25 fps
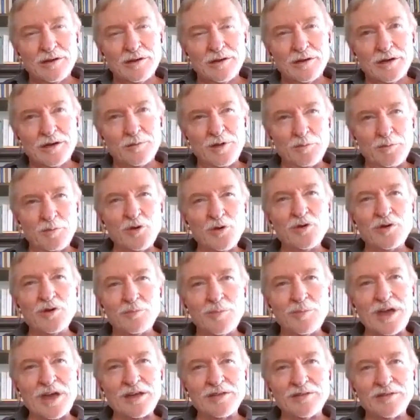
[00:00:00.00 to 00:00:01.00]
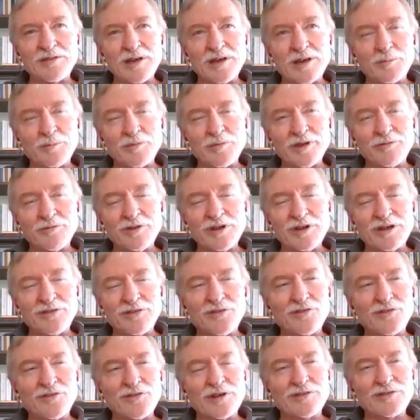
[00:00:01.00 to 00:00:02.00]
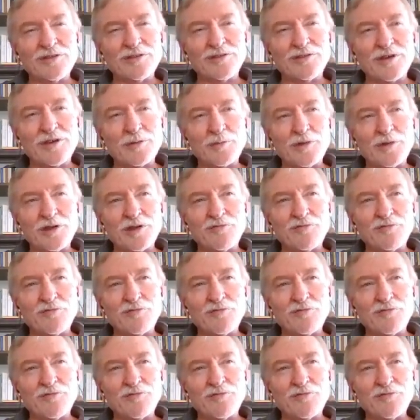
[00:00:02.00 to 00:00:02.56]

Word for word: I mean, you can make the time, reconstruct the timeline